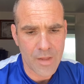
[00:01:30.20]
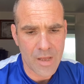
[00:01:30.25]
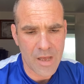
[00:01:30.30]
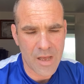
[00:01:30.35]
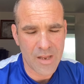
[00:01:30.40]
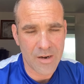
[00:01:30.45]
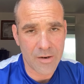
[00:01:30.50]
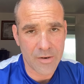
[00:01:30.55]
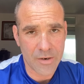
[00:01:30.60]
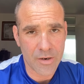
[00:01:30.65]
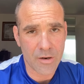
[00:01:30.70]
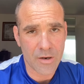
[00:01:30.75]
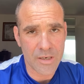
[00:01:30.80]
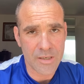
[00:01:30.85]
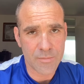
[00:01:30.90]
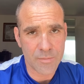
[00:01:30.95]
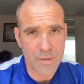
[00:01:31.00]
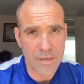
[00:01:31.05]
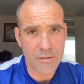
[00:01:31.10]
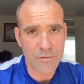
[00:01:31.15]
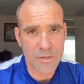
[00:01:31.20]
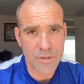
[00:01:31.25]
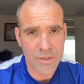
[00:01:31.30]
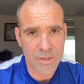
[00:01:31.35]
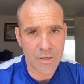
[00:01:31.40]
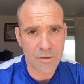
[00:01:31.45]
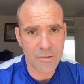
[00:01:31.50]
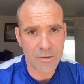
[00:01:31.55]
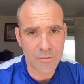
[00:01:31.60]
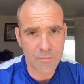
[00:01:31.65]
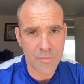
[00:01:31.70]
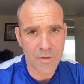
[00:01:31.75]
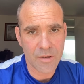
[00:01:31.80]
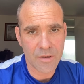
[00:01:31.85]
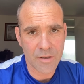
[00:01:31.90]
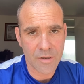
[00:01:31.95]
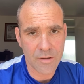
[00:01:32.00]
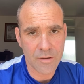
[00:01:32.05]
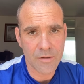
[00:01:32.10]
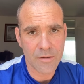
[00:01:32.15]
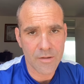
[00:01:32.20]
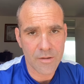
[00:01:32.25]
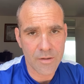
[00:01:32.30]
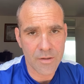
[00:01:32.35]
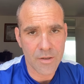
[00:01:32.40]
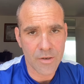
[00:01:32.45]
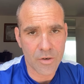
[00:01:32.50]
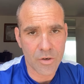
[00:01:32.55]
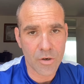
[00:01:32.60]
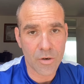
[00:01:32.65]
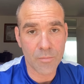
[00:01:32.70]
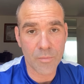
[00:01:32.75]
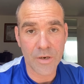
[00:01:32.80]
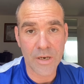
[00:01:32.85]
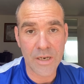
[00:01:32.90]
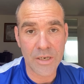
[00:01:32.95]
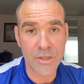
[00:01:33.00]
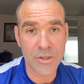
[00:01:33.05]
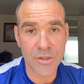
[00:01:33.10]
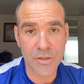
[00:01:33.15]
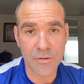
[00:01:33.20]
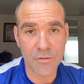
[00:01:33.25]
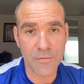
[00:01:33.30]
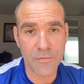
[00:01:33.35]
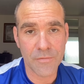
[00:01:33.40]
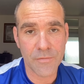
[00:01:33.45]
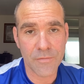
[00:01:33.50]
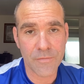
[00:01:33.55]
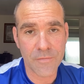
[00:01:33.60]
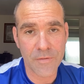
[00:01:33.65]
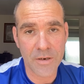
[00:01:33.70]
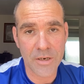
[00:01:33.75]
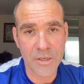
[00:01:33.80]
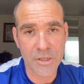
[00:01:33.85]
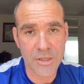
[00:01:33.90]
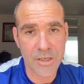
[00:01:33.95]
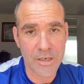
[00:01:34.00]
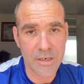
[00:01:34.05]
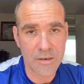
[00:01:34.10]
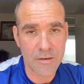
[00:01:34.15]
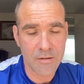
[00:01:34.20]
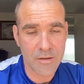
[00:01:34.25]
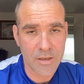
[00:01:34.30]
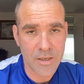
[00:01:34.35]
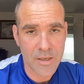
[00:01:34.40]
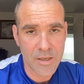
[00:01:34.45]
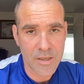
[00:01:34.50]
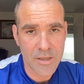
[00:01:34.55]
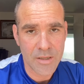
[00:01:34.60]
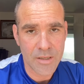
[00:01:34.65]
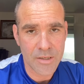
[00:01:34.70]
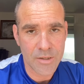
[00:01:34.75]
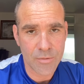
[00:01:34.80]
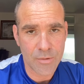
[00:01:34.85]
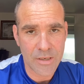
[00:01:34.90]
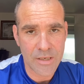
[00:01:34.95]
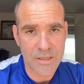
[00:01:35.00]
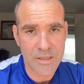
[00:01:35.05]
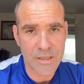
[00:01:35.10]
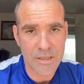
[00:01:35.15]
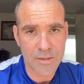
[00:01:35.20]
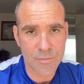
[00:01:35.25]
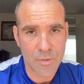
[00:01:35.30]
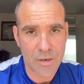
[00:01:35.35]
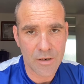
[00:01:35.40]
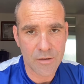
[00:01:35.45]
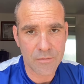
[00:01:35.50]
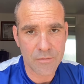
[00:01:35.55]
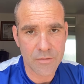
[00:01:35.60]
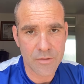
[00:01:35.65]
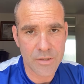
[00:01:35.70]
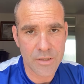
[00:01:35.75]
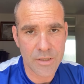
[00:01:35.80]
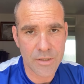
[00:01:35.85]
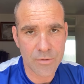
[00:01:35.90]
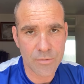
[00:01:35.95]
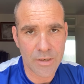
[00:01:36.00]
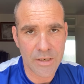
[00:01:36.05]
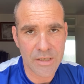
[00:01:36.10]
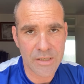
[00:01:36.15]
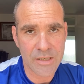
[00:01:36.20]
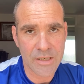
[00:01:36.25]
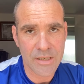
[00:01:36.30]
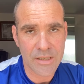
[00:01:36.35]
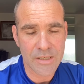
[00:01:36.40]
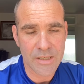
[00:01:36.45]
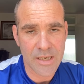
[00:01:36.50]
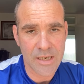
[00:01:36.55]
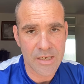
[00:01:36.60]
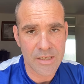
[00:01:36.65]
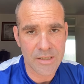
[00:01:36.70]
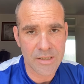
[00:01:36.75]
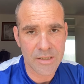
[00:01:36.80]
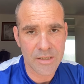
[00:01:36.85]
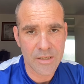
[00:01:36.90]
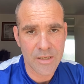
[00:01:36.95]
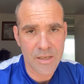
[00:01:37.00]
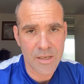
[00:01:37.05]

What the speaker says: I'd like to be able to show them the combination of finishing the 26 marathons in 26 days.